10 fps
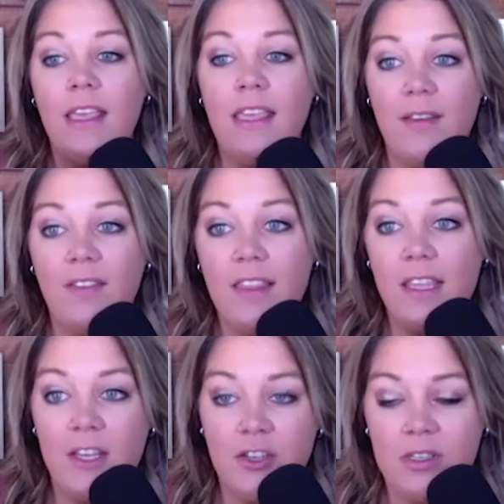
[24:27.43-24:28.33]
given
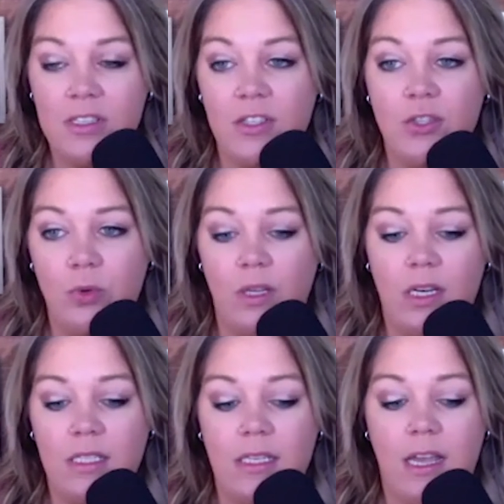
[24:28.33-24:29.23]
the injuries to Joel
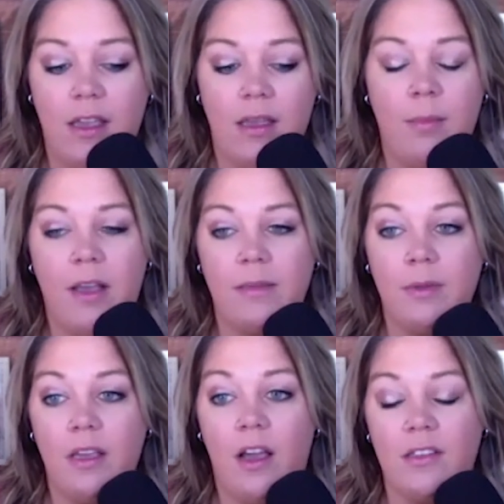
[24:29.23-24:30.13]
Eriksson Ek and
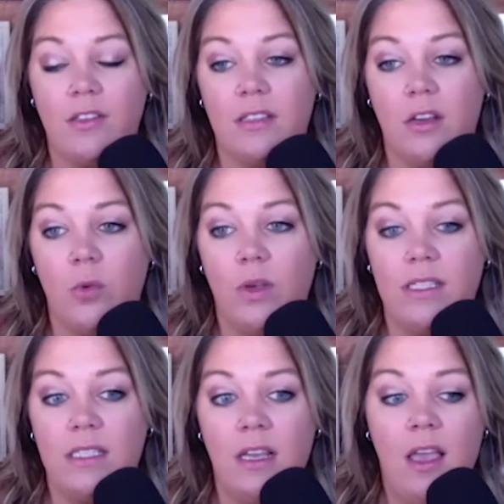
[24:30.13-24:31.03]
possibly Oskar
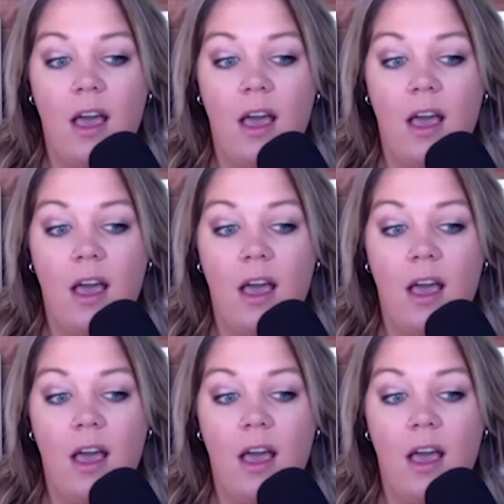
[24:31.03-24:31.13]
Sundqvist,